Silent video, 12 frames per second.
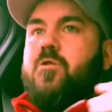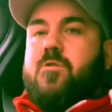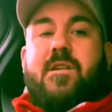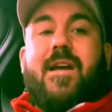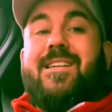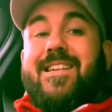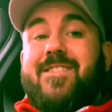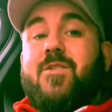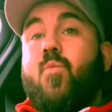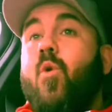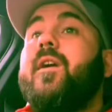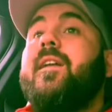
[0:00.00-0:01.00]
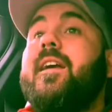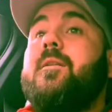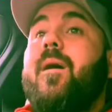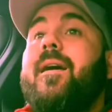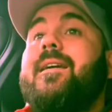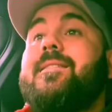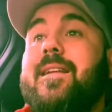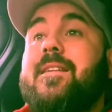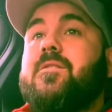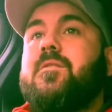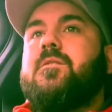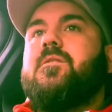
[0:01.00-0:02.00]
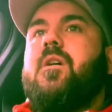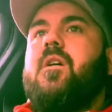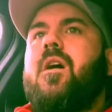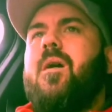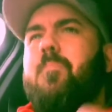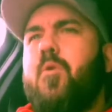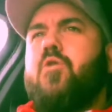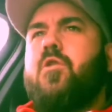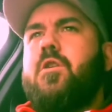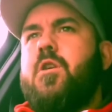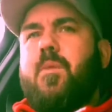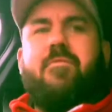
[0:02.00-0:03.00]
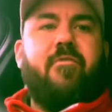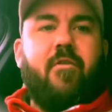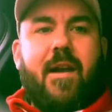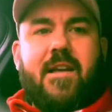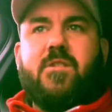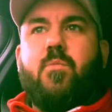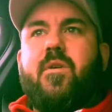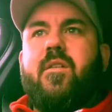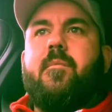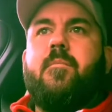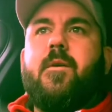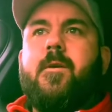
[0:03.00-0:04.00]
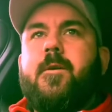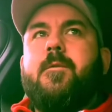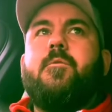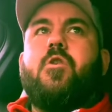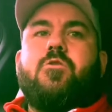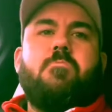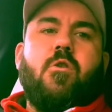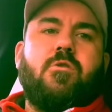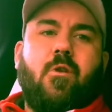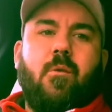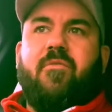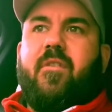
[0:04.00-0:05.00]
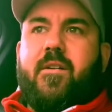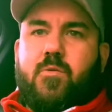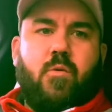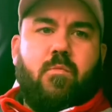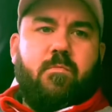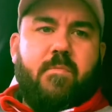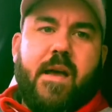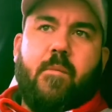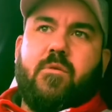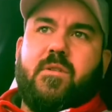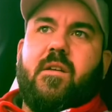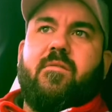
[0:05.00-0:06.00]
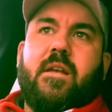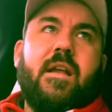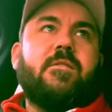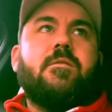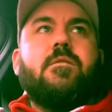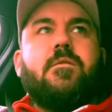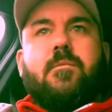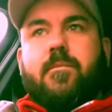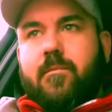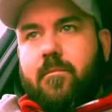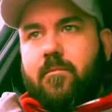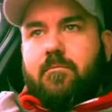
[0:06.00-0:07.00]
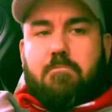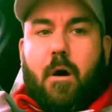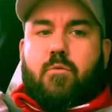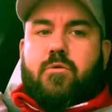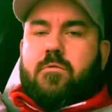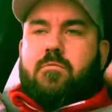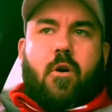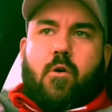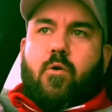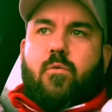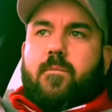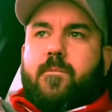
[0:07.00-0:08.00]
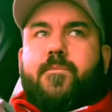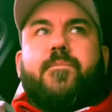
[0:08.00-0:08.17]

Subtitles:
should say, listen, what you need, mate, is lessons, and book you in for a lesson with it, because most club fitters will be able to give you lessons. Most, not all.